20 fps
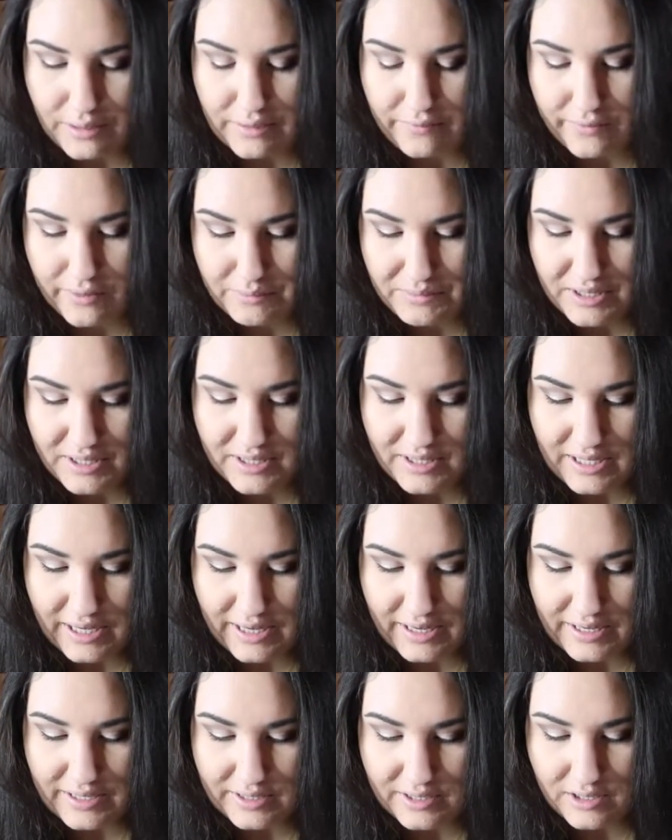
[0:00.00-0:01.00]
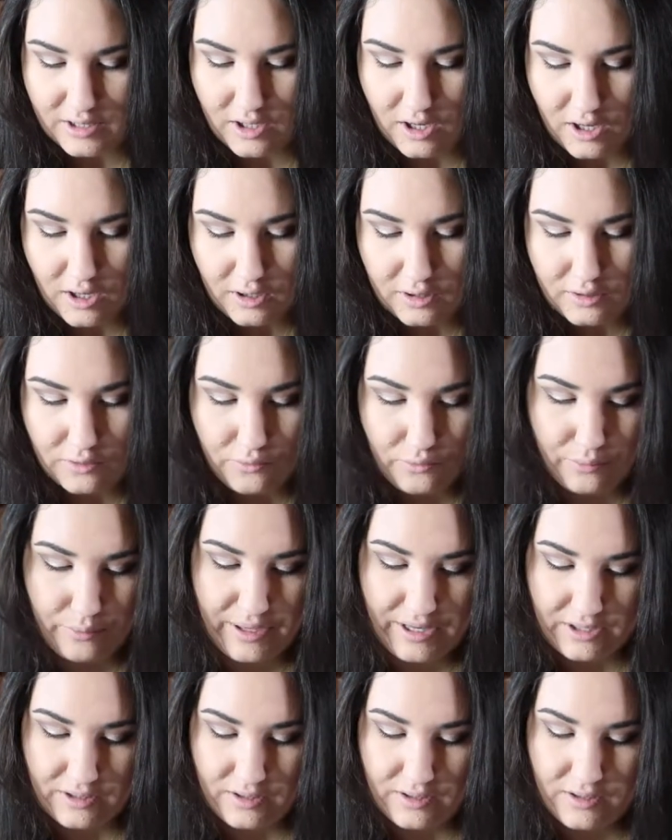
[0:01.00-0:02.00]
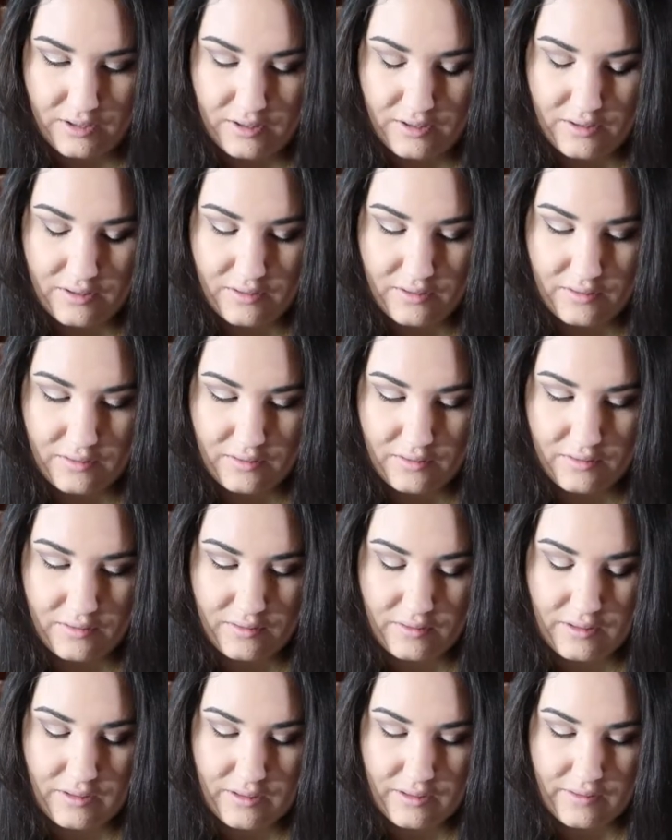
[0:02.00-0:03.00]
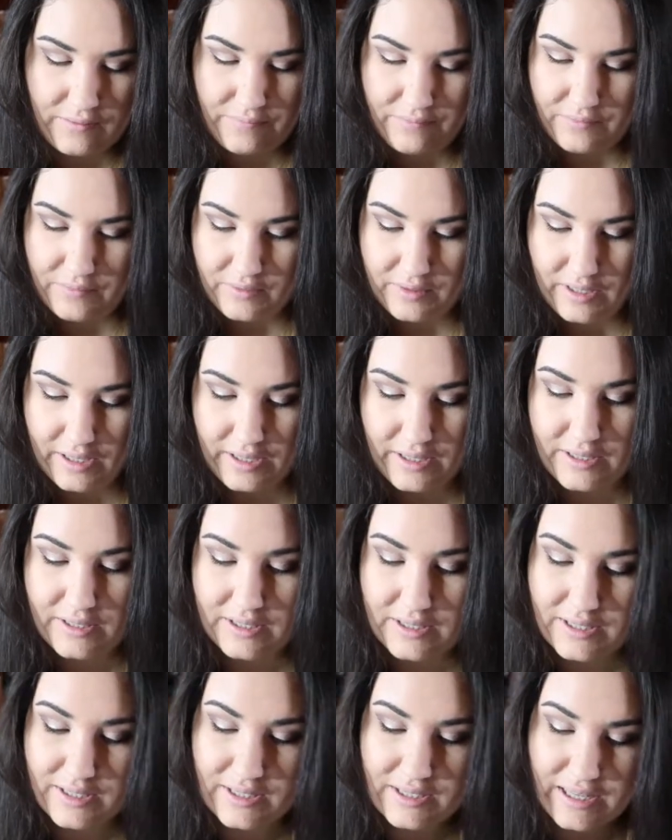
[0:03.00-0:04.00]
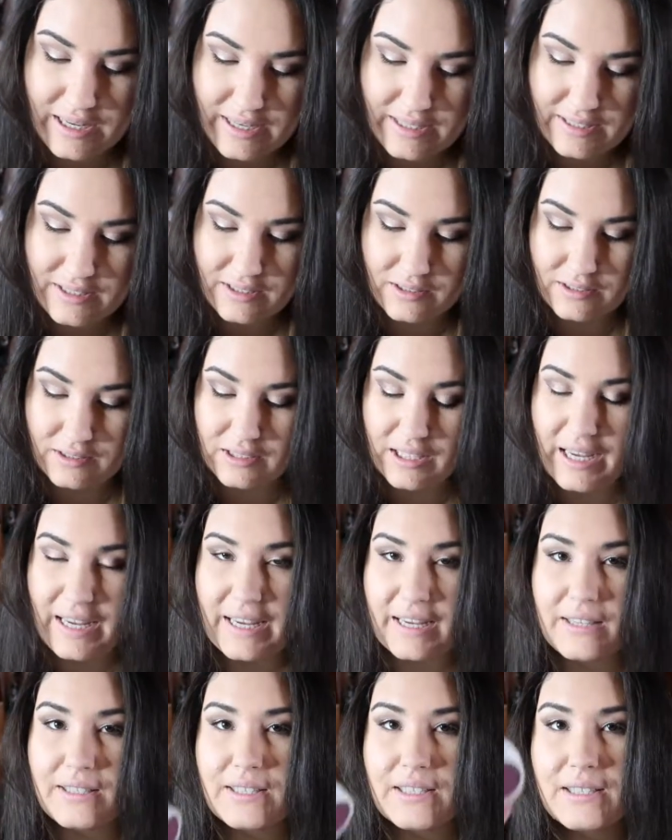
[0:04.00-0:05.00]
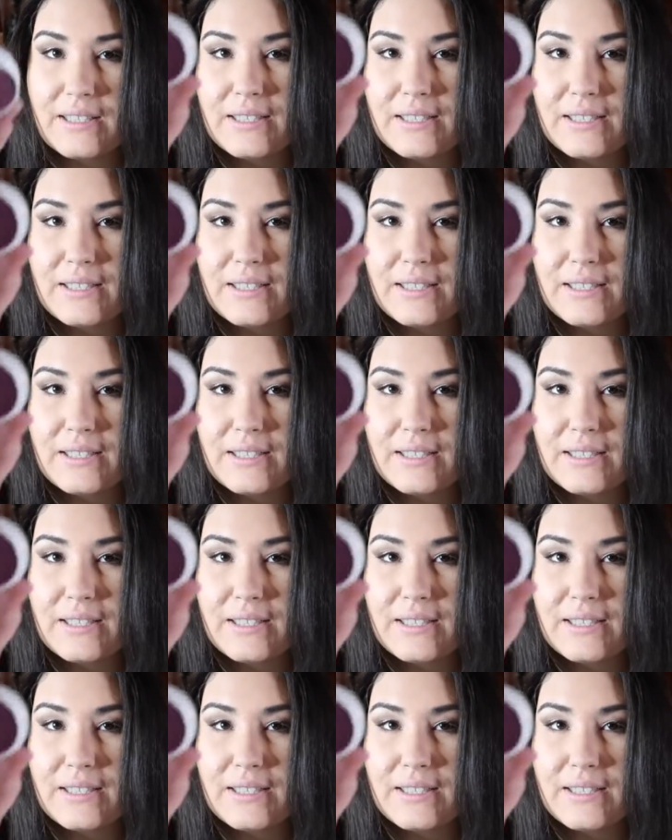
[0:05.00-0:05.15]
one from the set is called Whittle. And it's this nice light